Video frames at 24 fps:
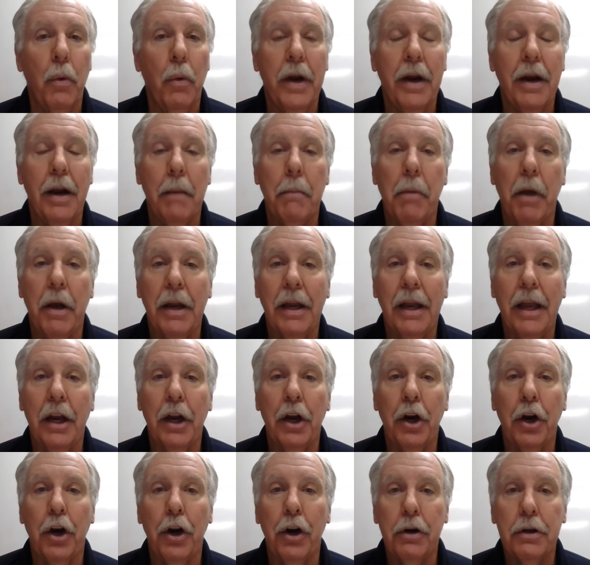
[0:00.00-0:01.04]
want anybody
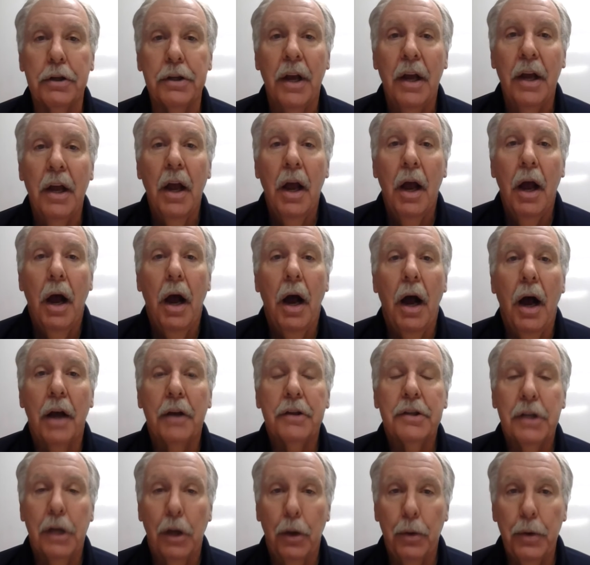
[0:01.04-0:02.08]
getting hurt. Uh,
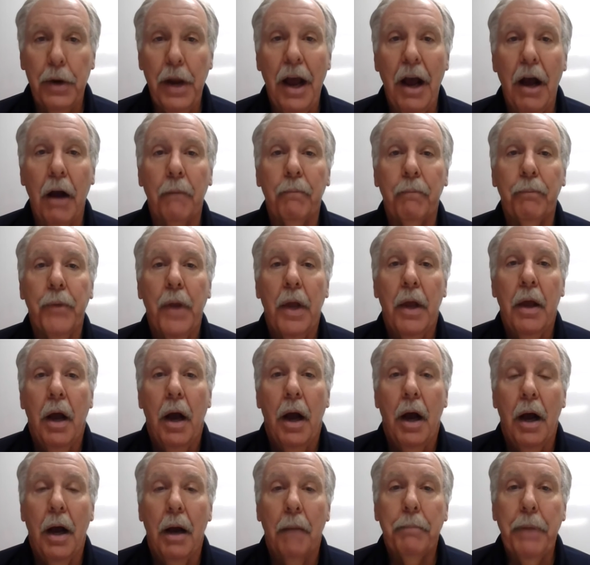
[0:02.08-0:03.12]
slow down.
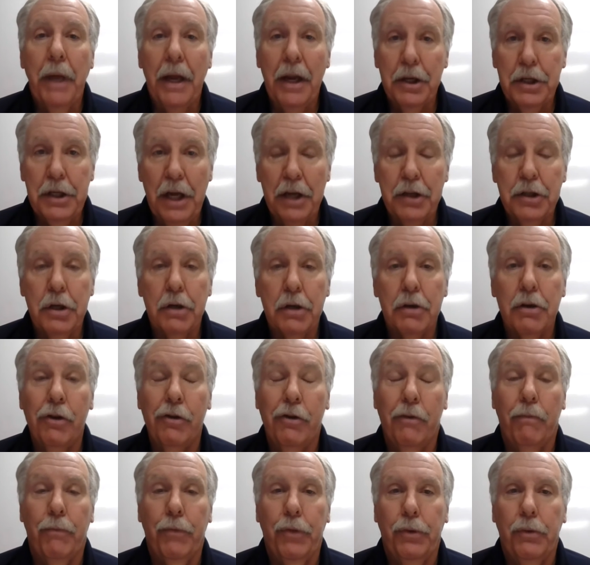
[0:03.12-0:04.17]
Uh, pay attention
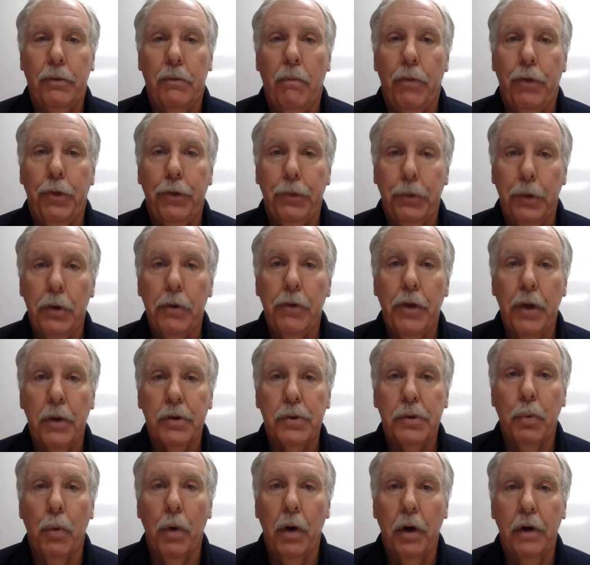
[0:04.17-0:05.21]
to through
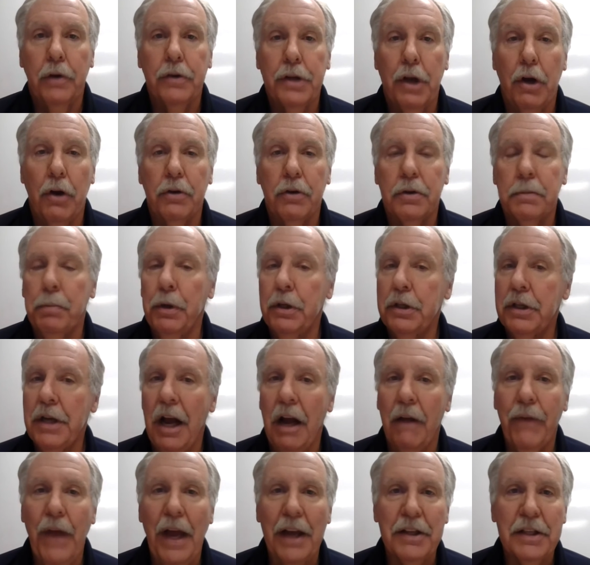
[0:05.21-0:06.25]
those work zones. Put
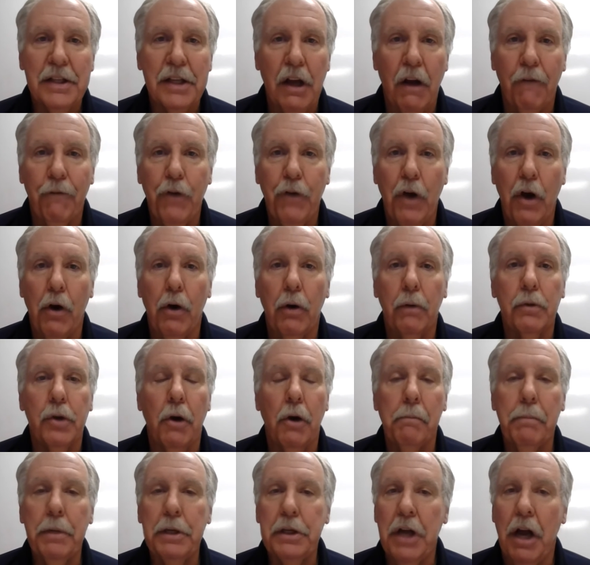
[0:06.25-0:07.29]
down that cell phone.
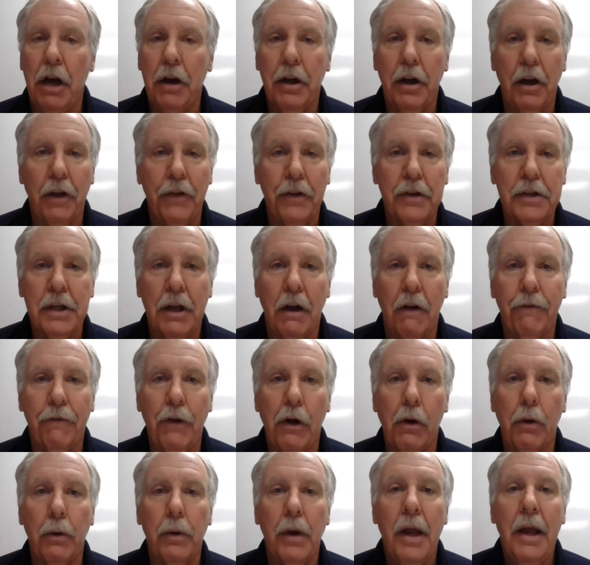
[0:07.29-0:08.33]
Don't be talking on the cell
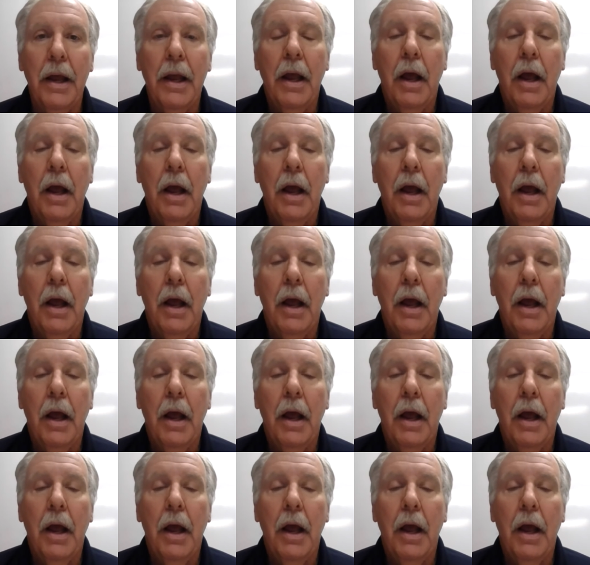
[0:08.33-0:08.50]
phone.